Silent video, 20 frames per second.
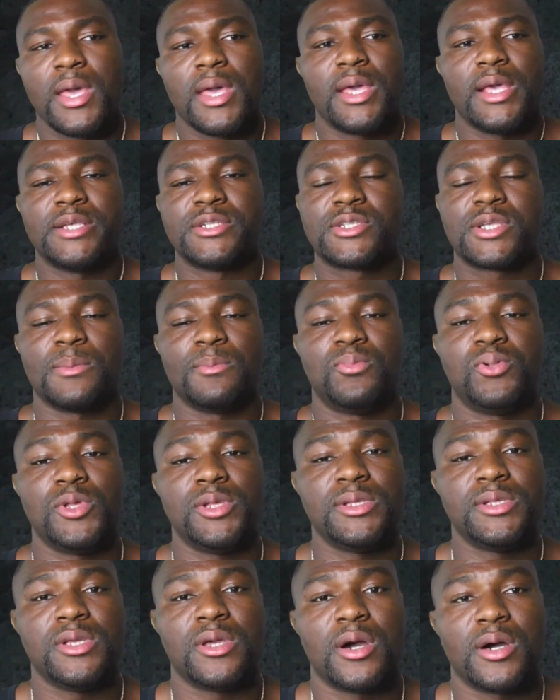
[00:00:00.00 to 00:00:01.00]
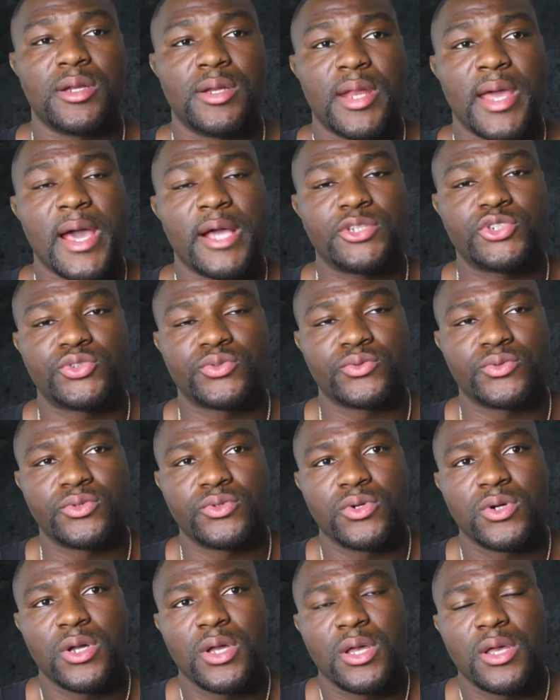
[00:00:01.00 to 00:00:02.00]
It's completely unnatural
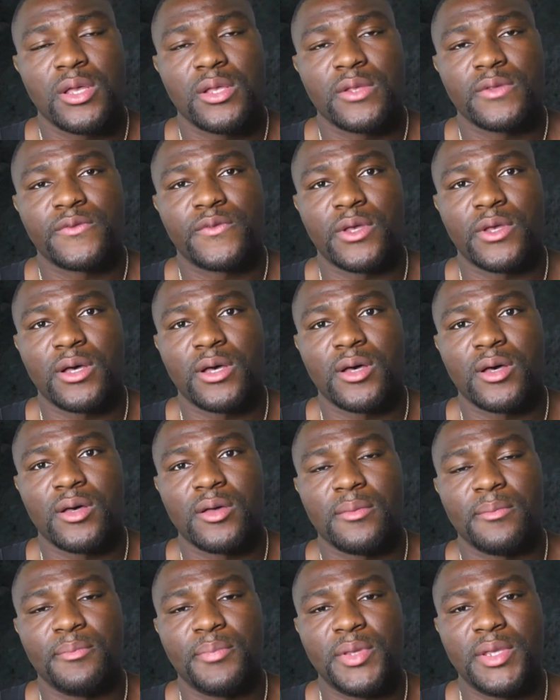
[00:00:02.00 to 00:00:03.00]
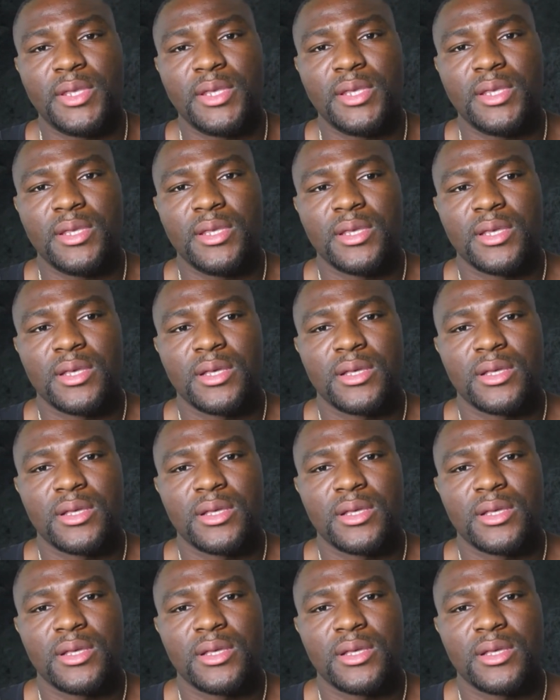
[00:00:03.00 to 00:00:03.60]
to be